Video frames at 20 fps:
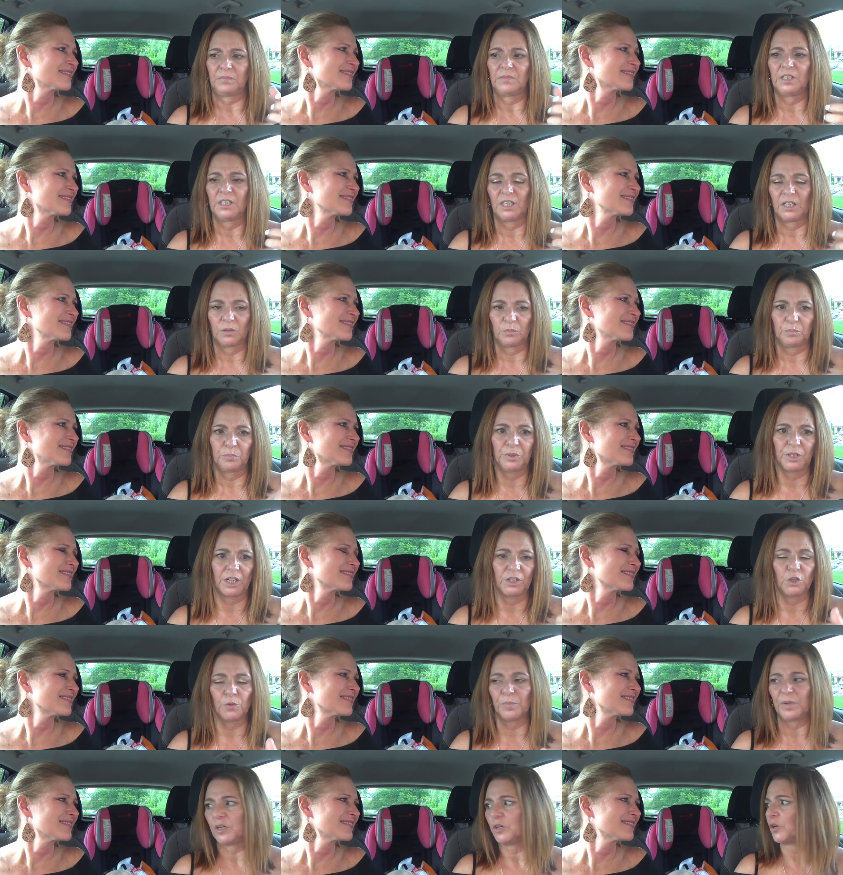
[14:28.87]
Speaker 1: you know, put
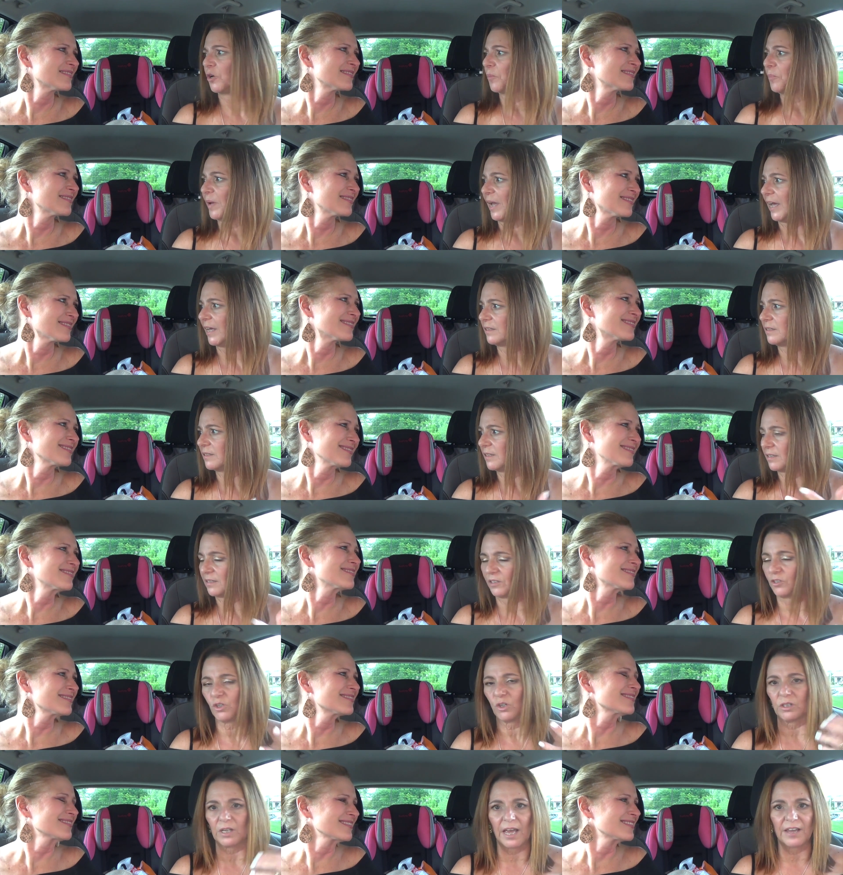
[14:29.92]
on your big girl pants. This
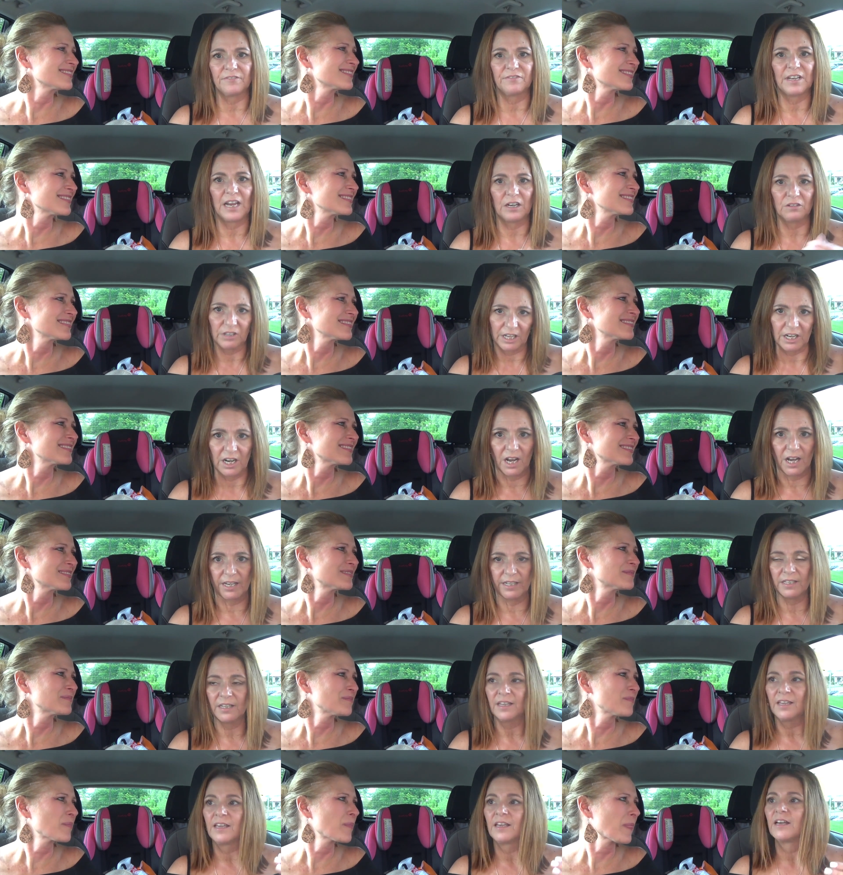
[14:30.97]
is your life now. Get
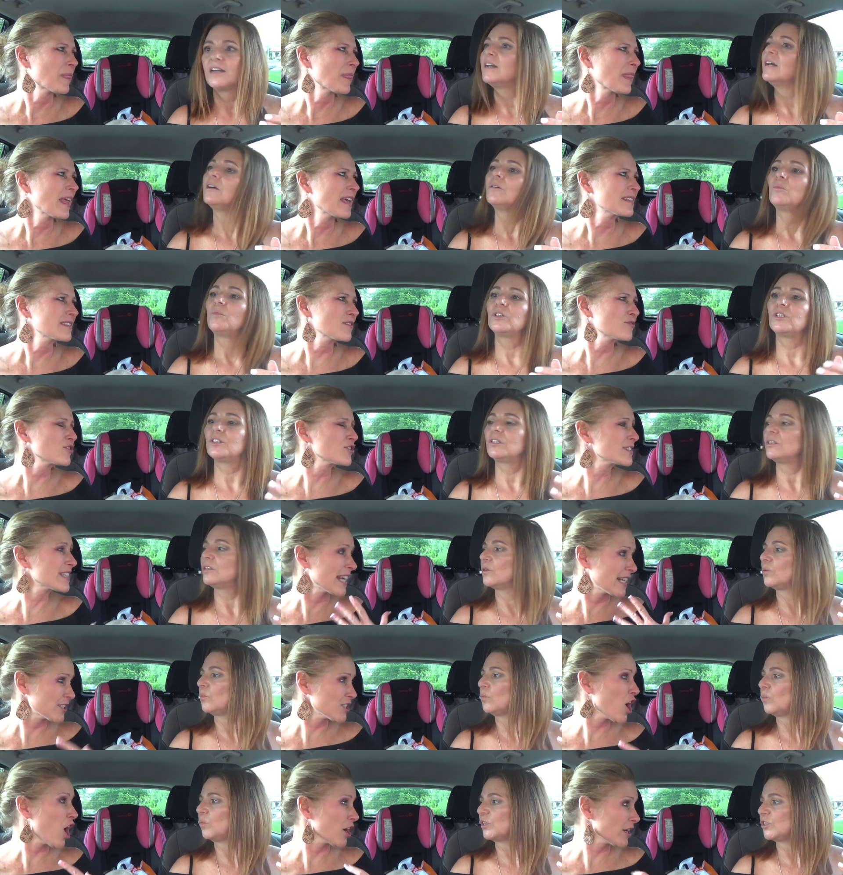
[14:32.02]
on. So just
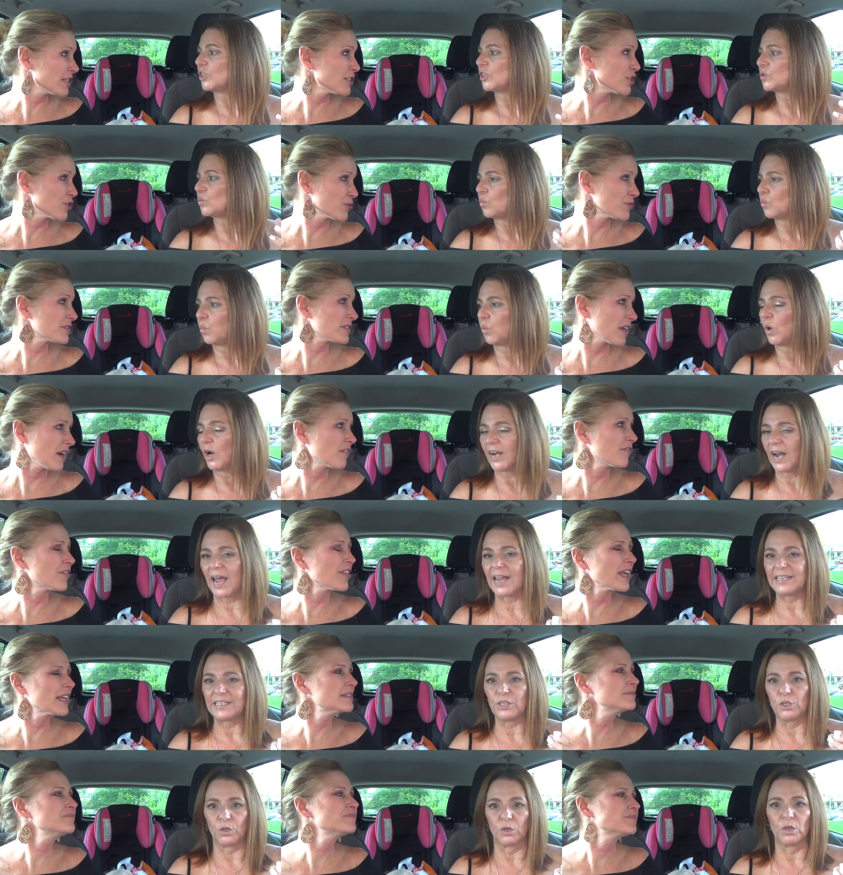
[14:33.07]
kind of talking to yourself. What
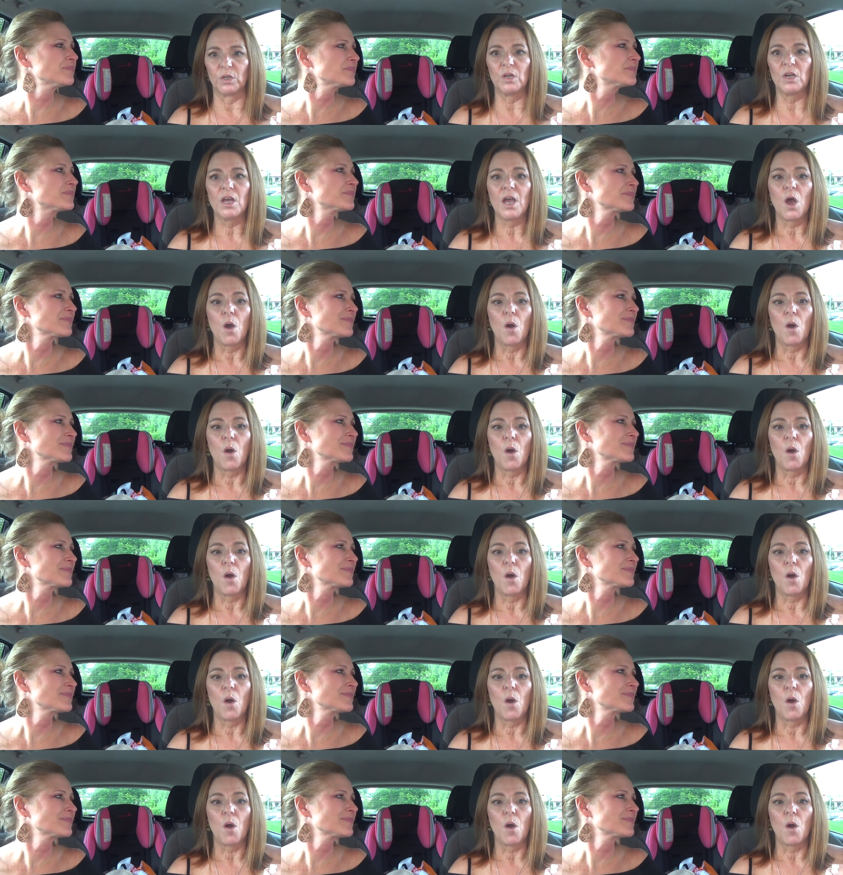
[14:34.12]
I did,